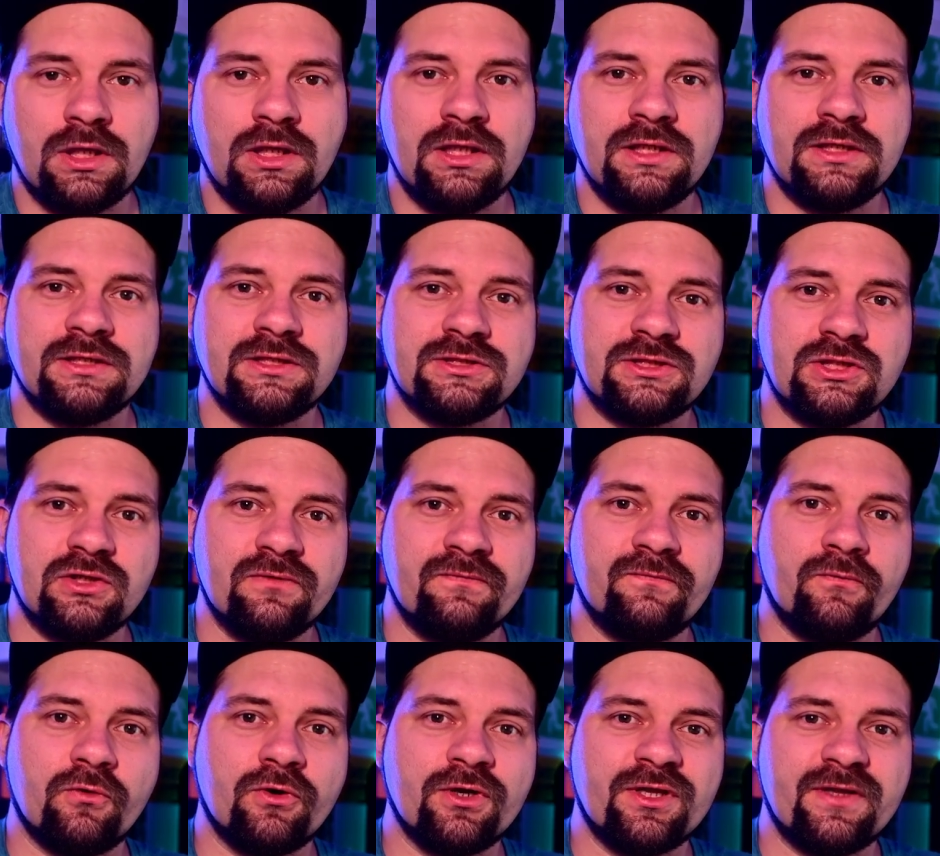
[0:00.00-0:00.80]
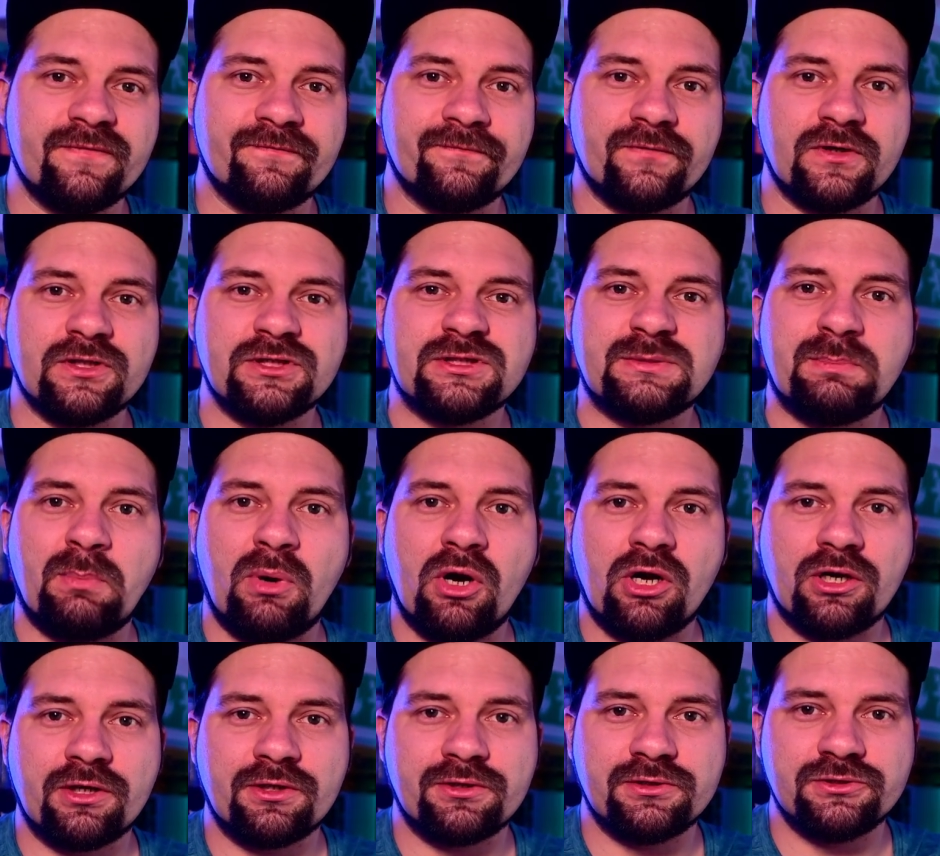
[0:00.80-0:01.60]
So for the first
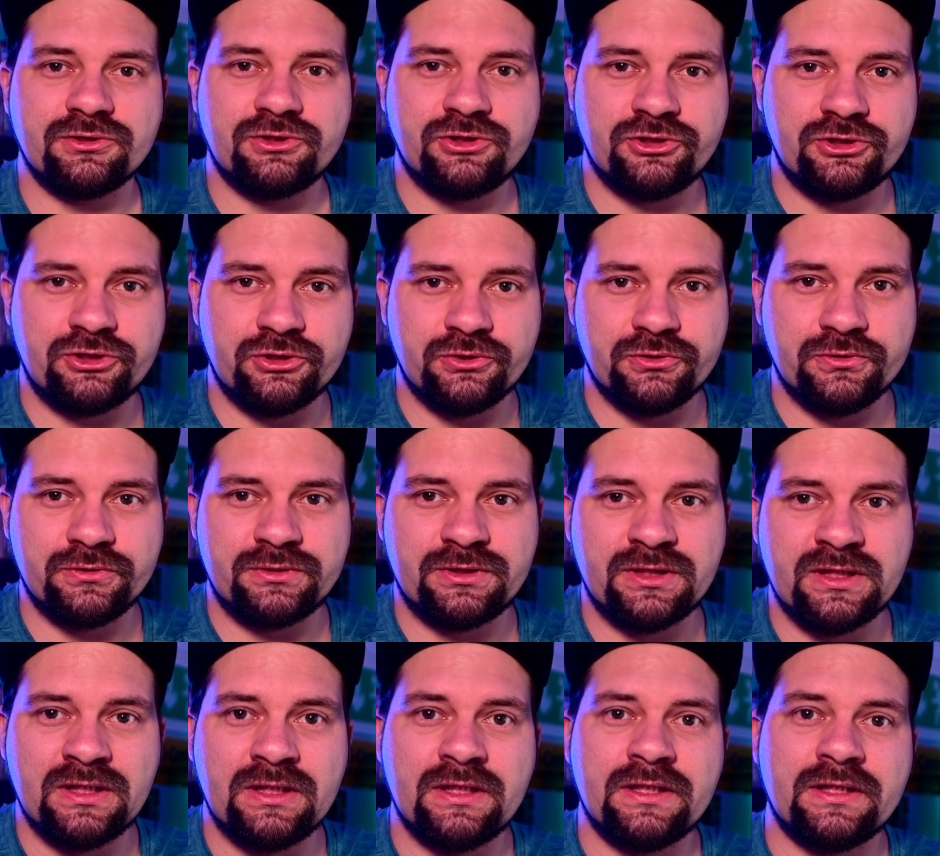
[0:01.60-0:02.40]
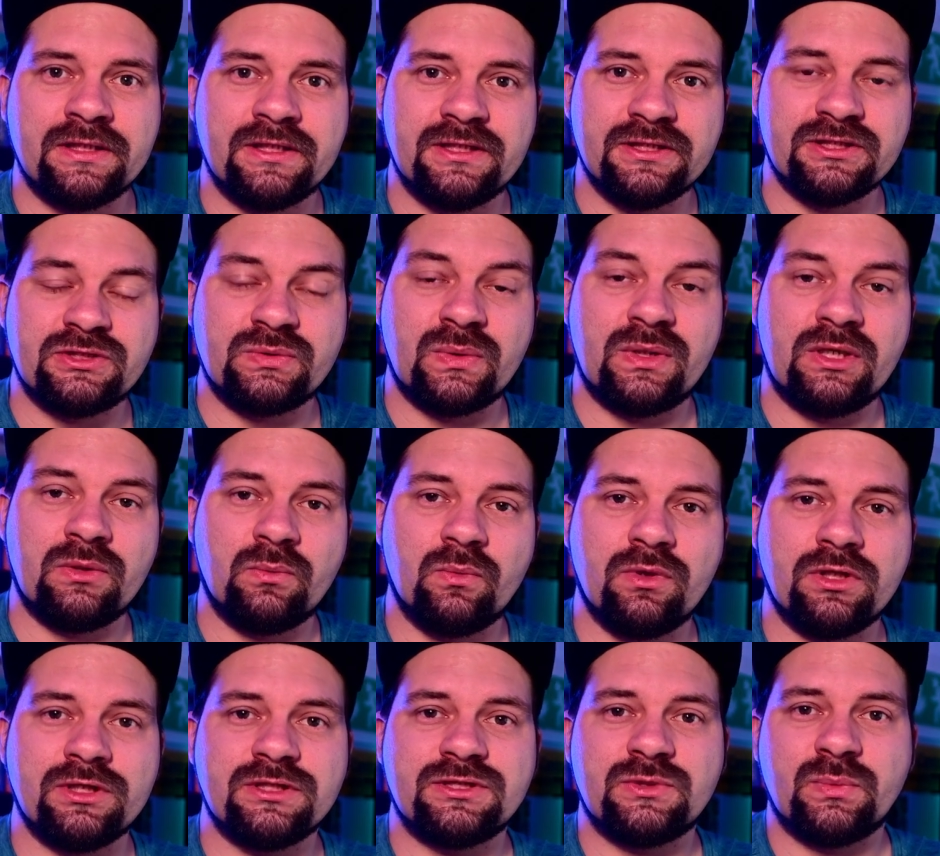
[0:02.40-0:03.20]
part of the shoot, this one
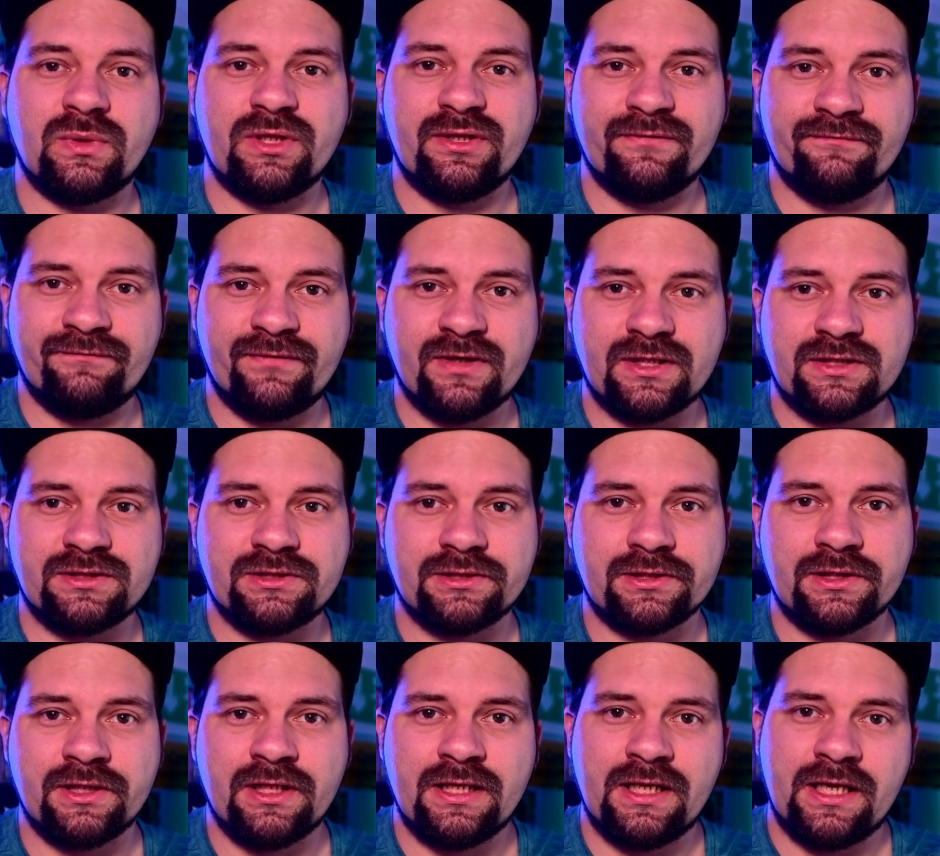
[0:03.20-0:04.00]
was with Viktor.